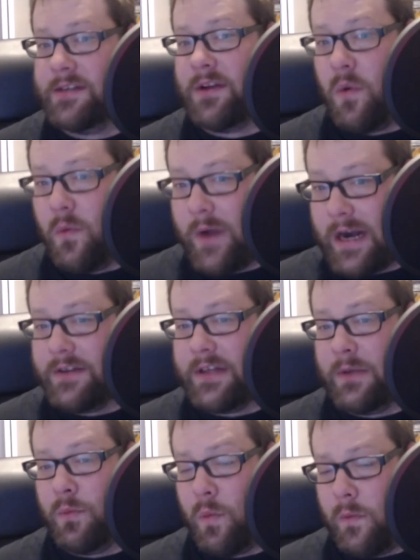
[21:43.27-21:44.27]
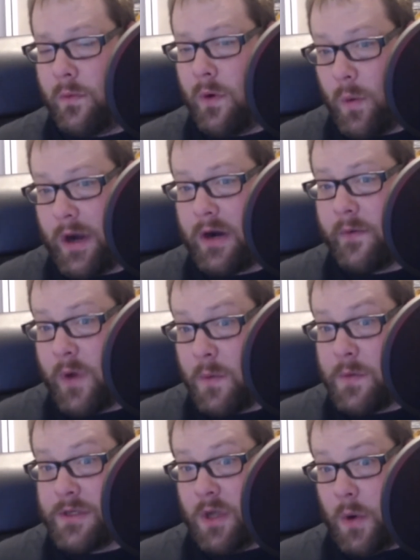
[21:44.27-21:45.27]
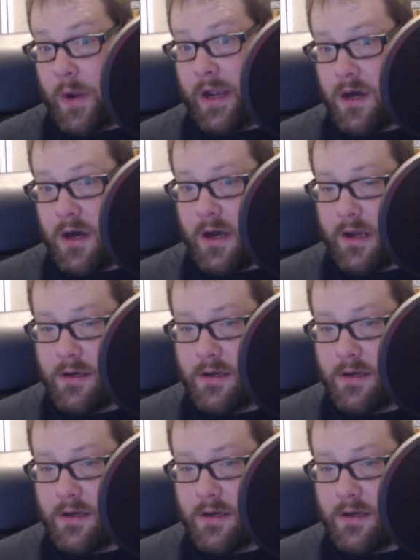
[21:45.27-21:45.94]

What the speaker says: aware of what was going on.